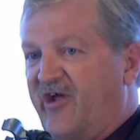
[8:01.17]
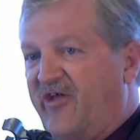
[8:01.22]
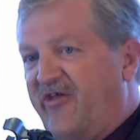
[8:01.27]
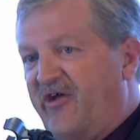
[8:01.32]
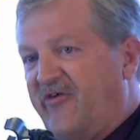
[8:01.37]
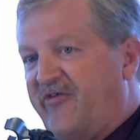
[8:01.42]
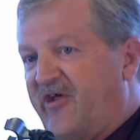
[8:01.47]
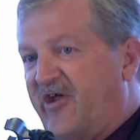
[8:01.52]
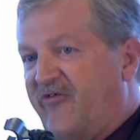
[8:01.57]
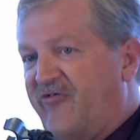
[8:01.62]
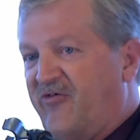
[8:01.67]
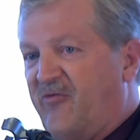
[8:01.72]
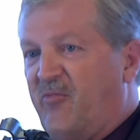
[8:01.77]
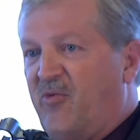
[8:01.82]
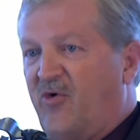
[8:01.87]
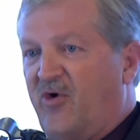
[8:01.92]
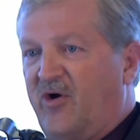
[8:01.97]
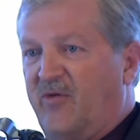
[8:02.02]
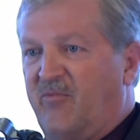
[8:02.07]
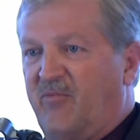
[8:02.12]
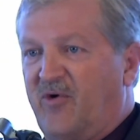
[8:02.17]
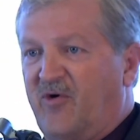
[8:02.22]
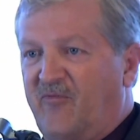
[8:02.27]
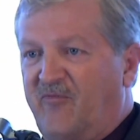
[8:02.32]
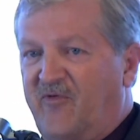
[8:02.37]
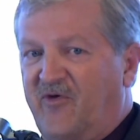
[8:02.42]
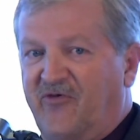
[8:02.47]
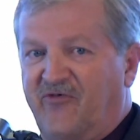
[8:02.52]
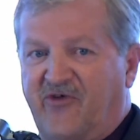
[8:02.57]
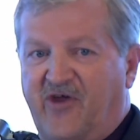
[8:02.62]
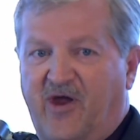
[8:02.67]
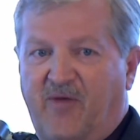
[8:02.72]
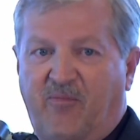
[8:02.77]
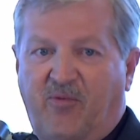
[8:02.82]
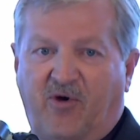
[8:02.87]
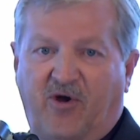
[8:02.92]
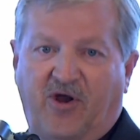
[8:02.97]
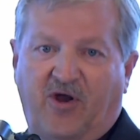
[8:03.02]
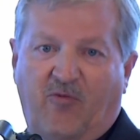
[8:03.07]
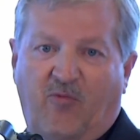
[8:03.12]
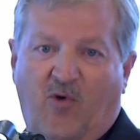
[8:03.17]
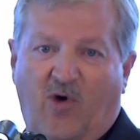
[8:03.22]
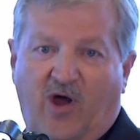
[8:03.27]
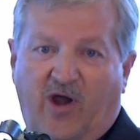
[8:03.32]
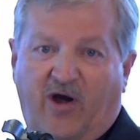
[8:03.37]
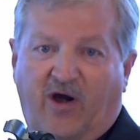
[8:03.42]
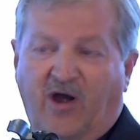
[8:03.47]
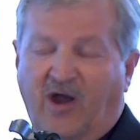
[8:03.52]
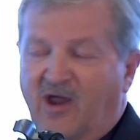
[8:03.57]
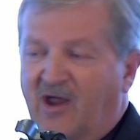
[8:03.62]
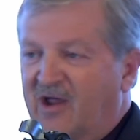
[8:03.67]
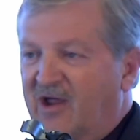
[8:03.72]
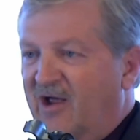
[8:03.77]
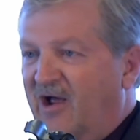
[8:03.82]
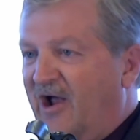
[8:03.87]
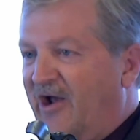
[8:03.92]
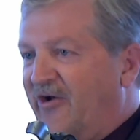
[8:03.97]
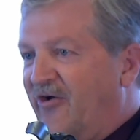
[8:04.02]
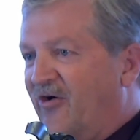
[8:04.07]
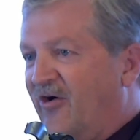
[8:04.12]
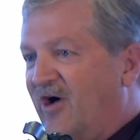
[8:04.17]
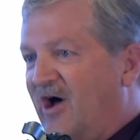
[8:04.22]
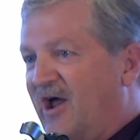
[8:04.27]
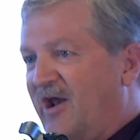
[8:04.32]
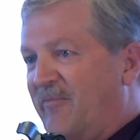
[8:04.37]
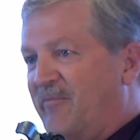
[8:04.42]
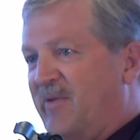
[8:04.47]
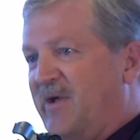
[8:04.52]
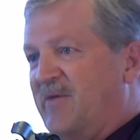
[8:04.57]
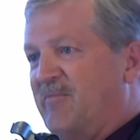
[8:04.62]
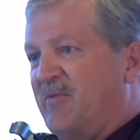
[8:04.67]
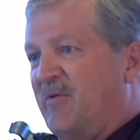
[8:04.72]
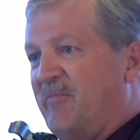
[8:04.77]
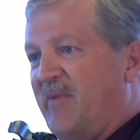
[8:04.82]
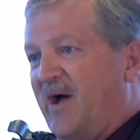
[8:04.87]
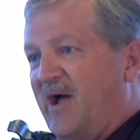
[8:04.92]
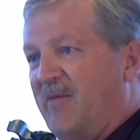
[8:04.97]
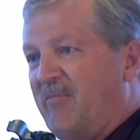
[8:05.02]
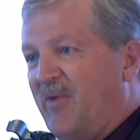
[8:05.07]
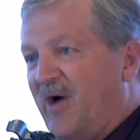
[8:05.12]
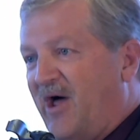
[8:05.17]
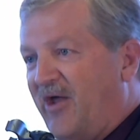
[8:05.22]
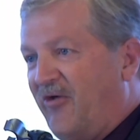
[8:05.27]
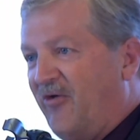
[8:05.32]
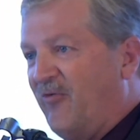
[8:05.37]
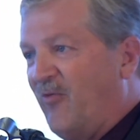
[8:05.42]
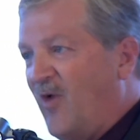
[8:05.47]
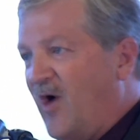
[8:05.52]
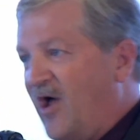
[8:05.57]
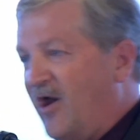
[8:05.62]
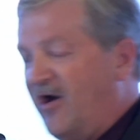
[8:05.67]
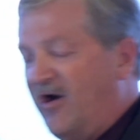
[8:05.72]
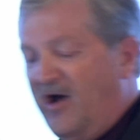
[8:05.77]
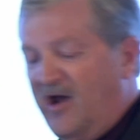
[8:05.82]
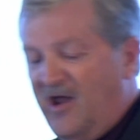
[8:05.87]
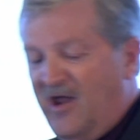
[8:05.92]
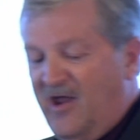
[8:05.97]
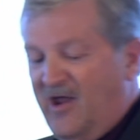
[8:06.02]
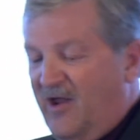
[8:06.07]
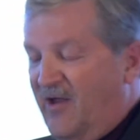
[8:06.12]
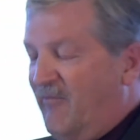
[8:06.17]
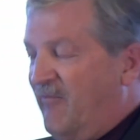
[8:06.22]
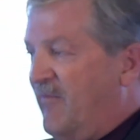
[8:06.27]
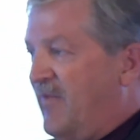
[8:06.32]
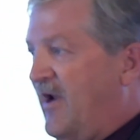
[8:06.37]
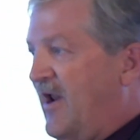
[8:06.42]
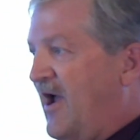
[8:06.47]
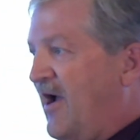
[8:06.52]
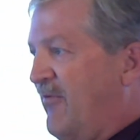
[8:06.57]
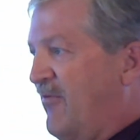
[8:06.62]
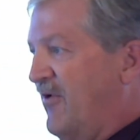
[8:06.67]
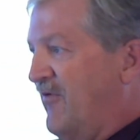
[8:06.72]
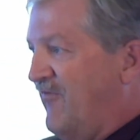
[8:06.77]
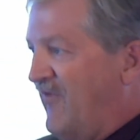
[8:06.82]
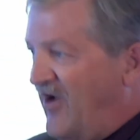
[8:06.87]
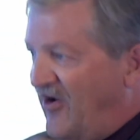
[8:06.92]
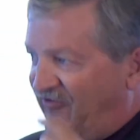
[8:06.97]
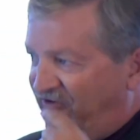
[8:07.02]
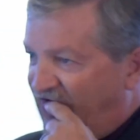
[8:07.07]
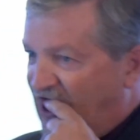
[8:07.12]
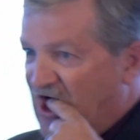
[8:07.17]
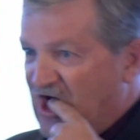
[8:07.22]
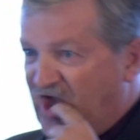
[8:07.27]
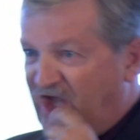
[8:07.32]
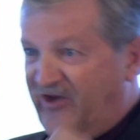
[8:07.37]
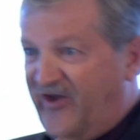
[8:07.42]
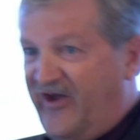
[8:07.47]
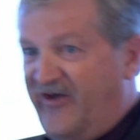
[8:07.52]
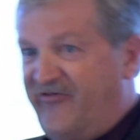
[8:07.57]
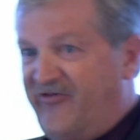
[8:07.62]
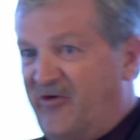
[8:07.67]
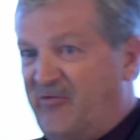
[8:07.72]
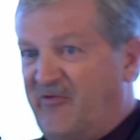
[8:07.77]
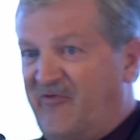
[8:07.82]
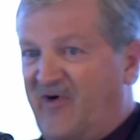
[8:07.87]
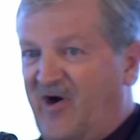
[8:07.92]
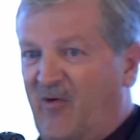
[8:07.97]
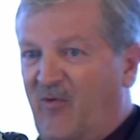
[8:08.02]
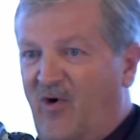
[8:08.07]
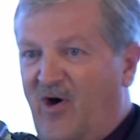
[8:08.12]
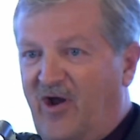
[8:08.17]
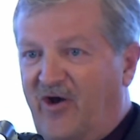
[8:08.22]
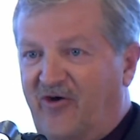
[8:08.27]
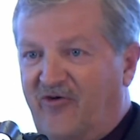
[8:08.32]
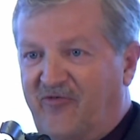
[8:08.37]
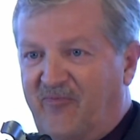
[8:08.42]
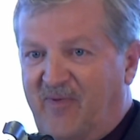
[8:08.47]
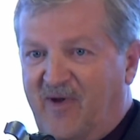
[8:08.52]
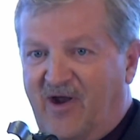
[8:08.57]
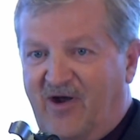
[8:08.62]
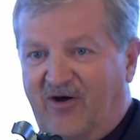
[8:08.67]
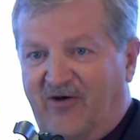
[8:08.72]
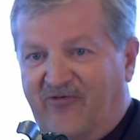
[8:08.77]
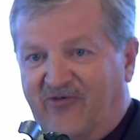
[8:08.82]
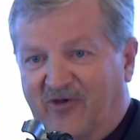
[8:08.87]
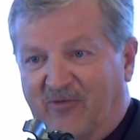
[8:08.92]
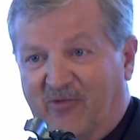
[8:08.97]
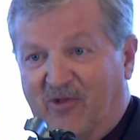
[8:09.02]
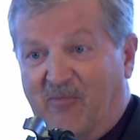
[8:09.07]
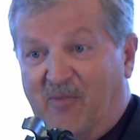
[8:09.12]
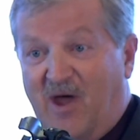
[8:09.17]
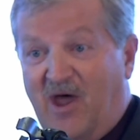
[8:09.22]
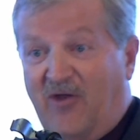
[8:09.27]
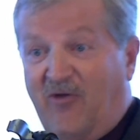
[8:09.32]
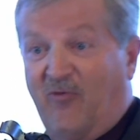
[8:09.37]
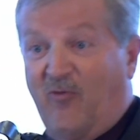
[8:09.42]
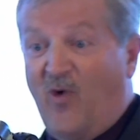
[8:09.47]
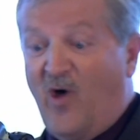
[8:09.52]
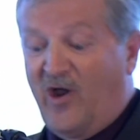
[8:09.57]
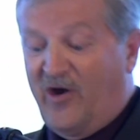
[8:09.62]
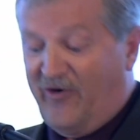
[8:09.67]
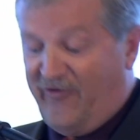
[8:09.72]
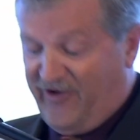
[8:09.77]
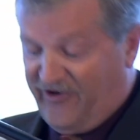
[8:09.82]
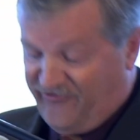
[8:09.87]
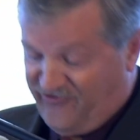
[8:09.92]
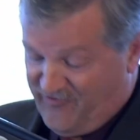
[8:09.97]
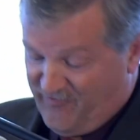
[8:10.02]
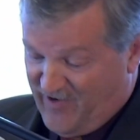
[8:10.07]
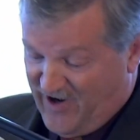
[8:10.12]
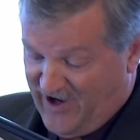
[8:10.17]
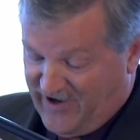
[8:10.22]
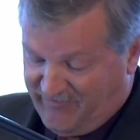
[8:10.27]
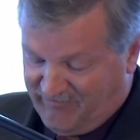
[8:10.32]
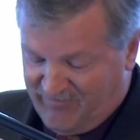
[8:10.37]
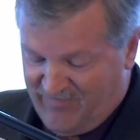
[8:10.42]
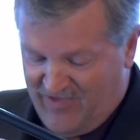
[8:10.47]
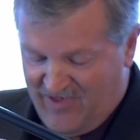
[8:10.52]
I think that's important. Broomfield's got pretty good water. I know a lot of people buy bottled water, but I would venture to say some of our water is better than some of the bottled water that you buy.